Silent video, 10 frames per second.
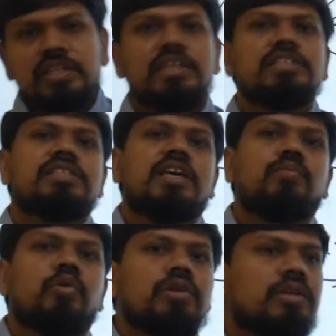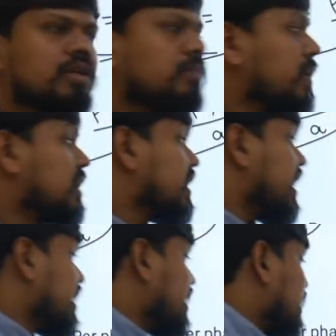is same only, but
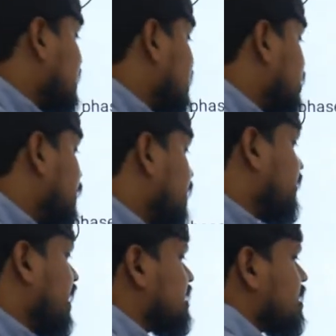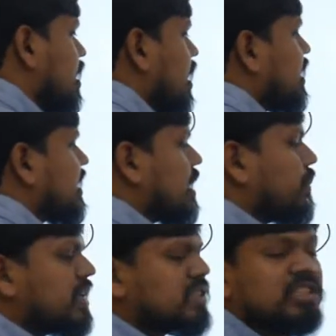inductance per phase and
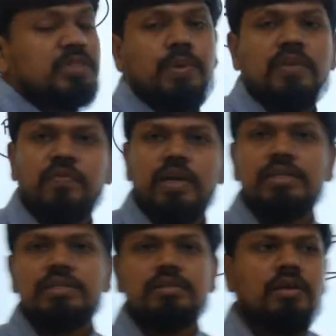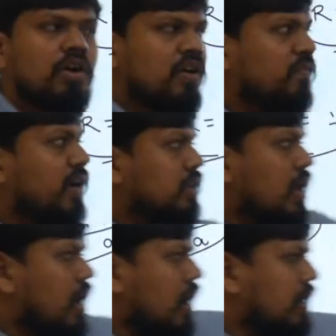capacitance per phase for
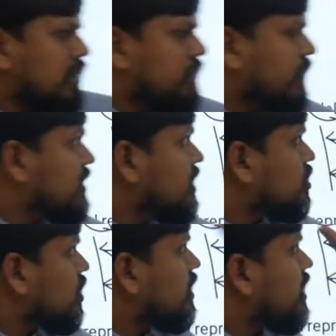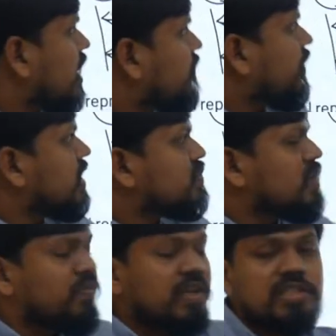all the phases, okay, A phase, B
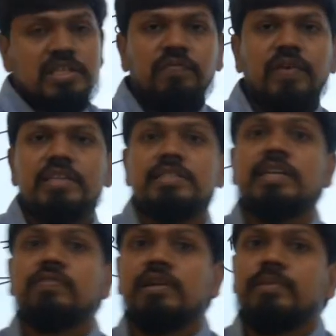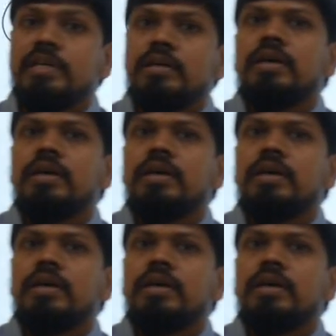phase, C phase, it will be